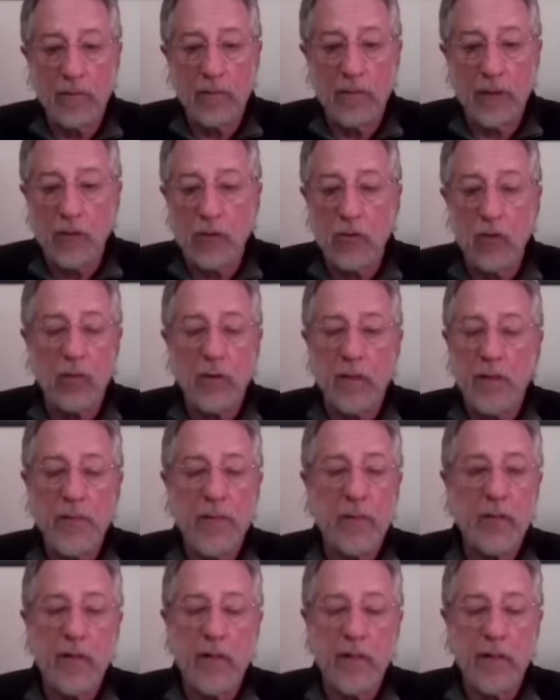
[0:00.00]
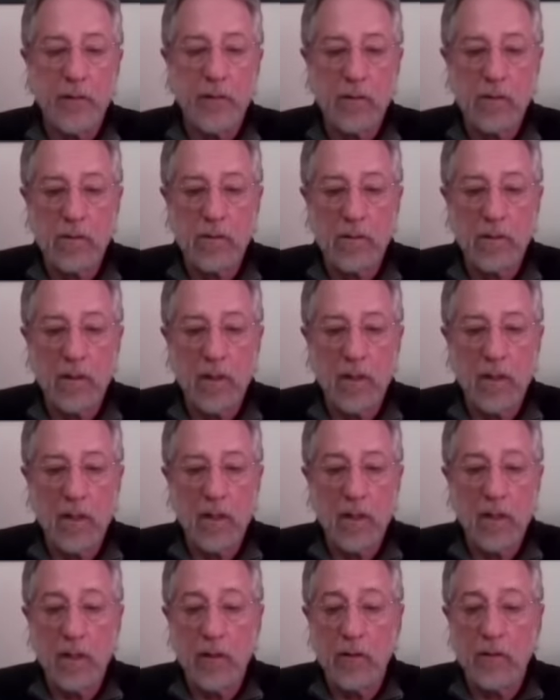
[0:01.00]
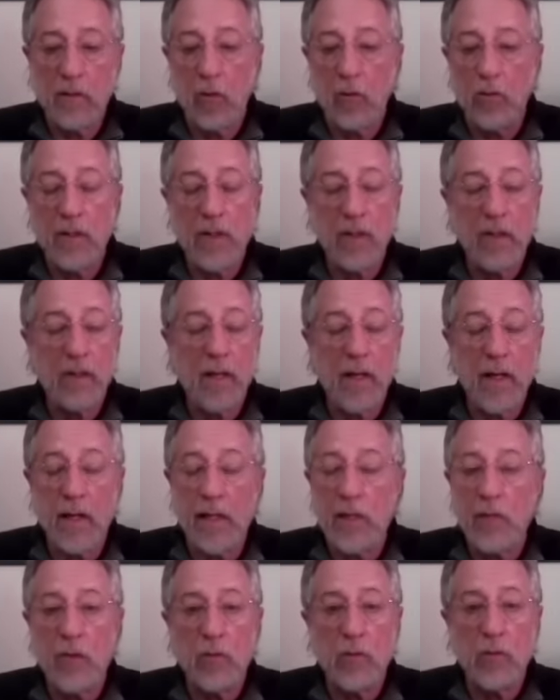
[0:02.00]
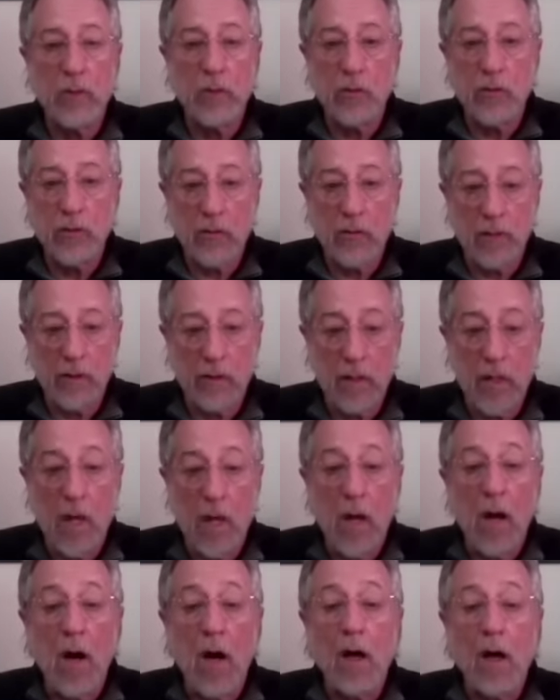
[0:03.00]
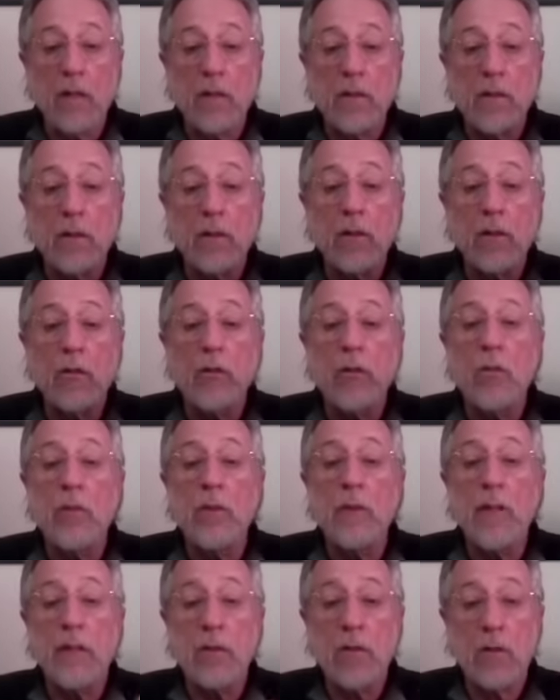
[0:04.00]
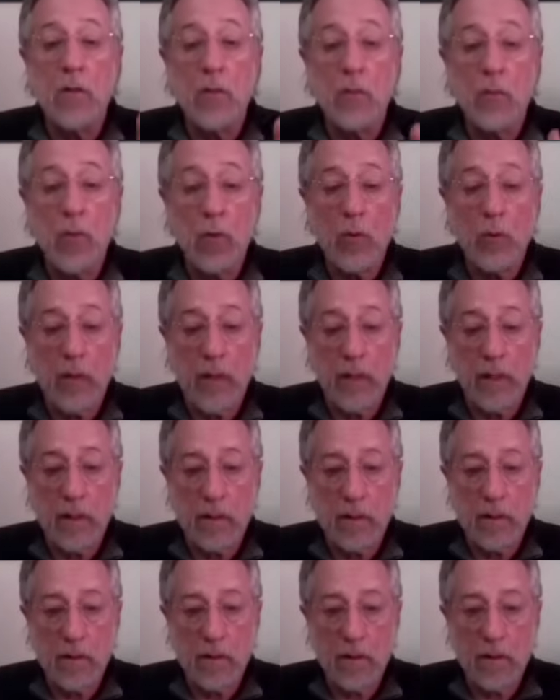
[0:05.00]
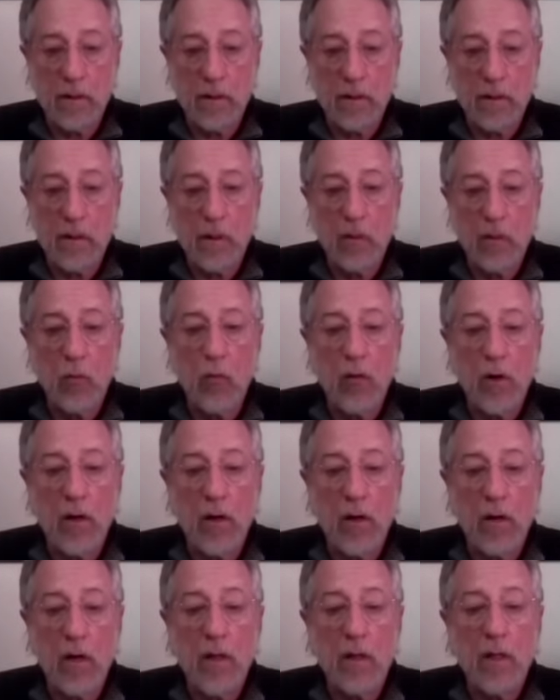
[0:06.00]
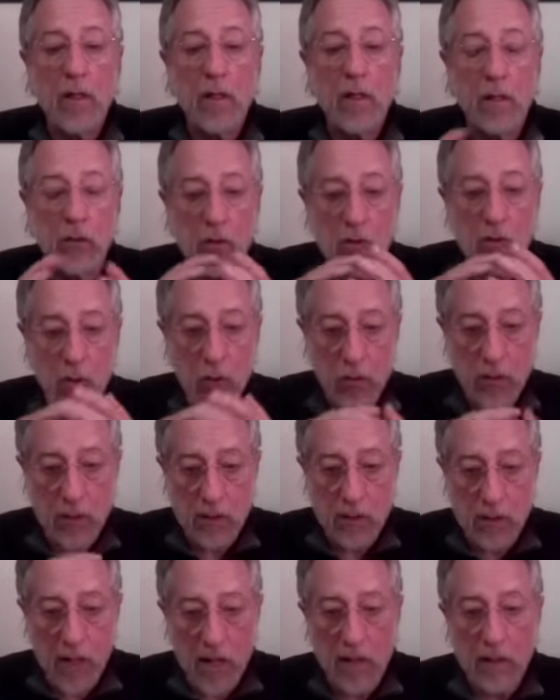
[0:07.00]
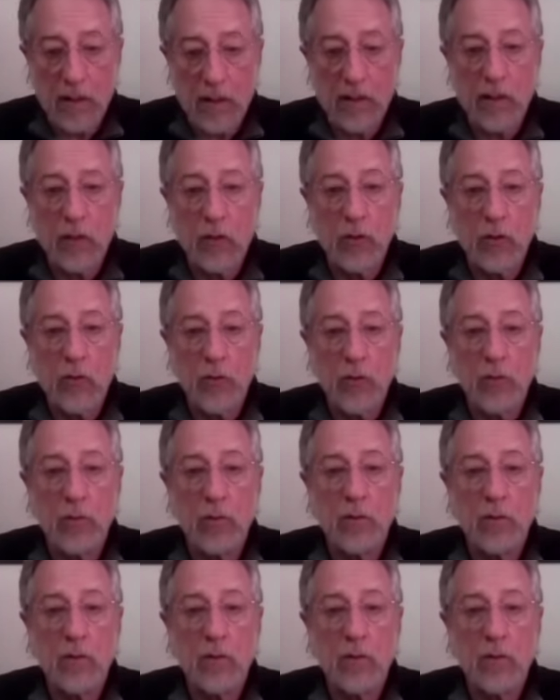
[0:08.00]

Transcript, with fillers: Just don't let them in your house and don't tell anyone what you're doing until you get to the point where it's so solid in you